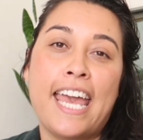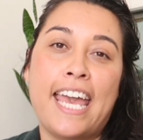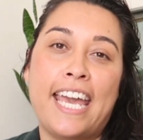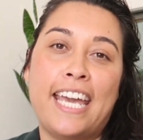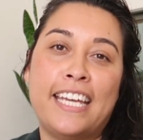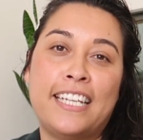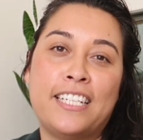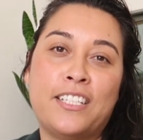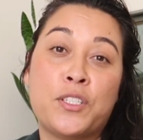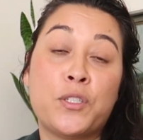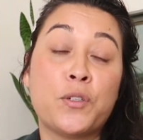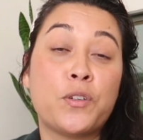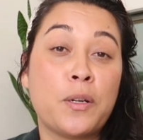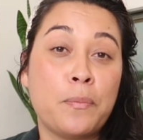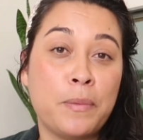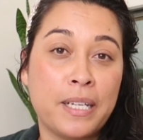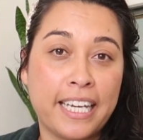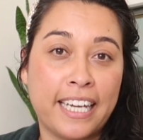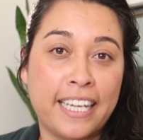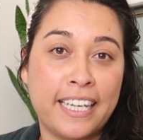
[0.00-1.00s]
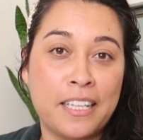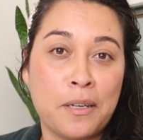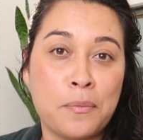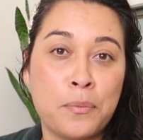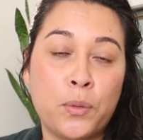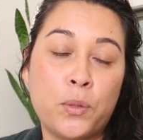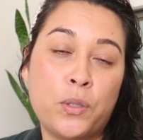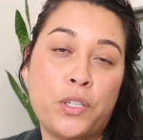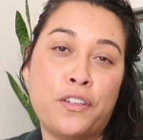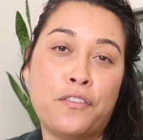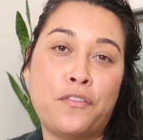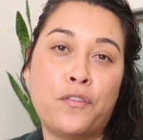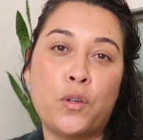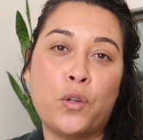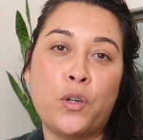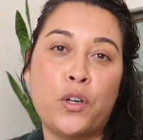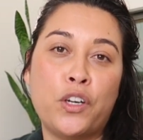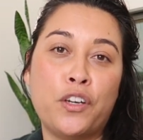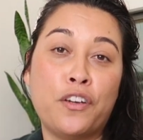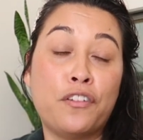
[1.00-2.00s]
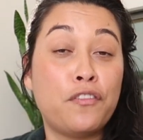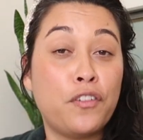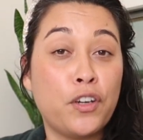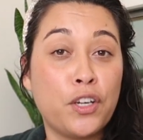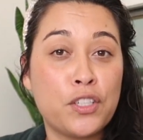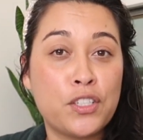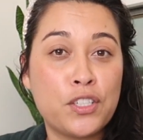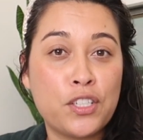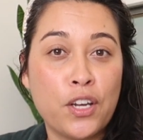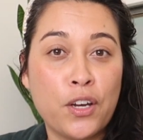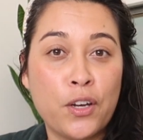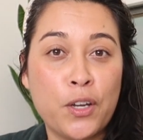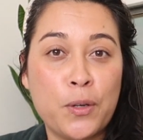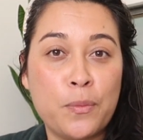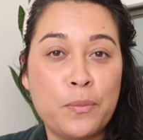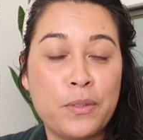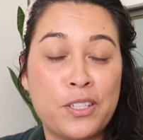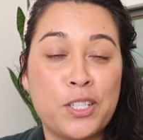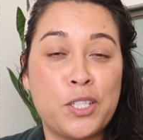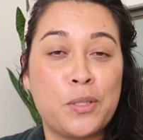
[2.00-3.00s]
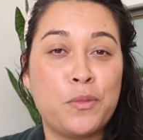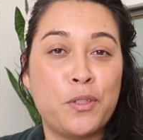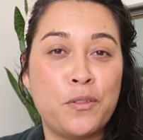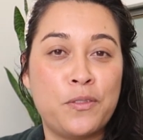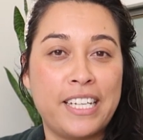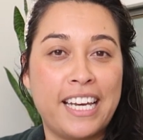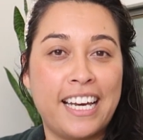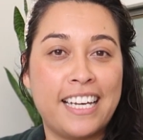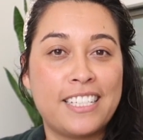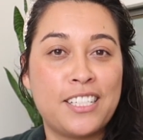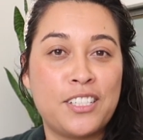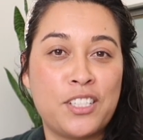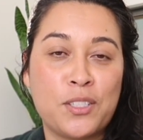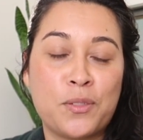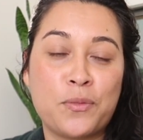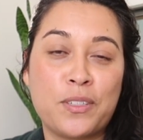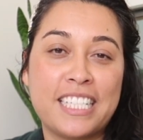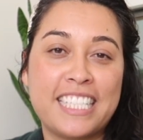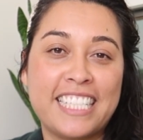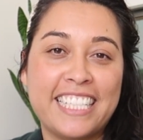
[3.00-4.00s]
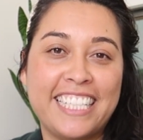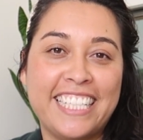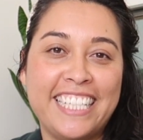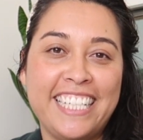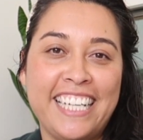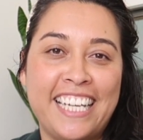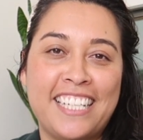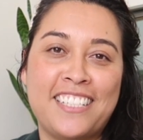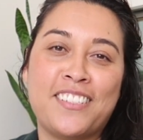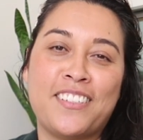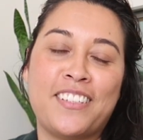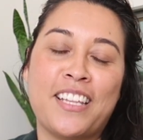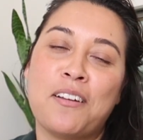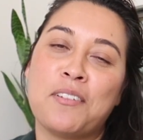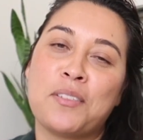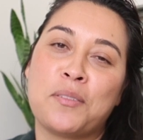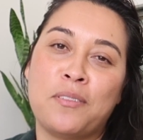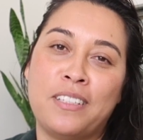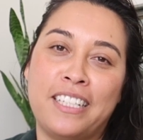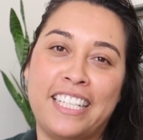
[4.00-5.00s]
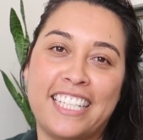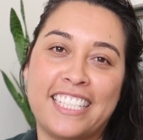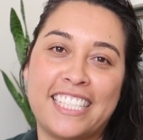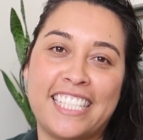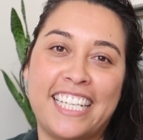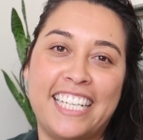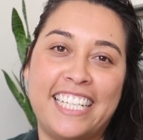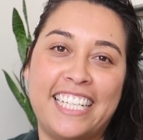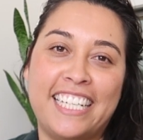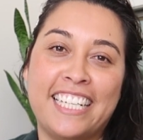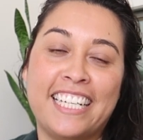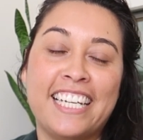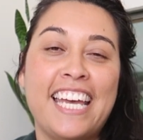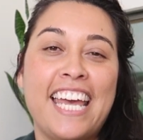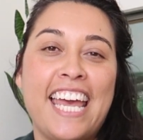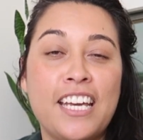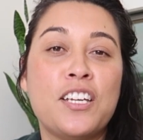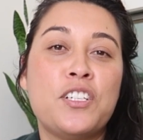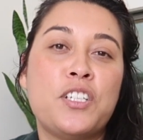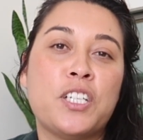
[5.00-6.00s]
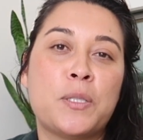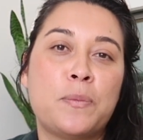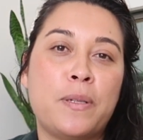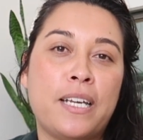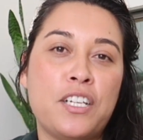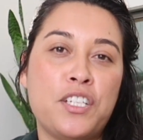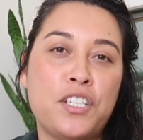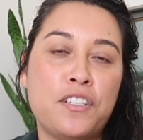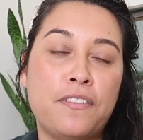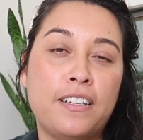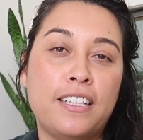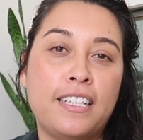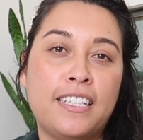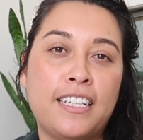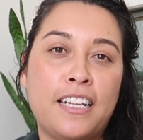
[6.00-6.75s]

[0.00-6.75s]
and the daughter Michaela bought it for her first home. She's moved out just recently, and so that was really exciting. She explained she fell in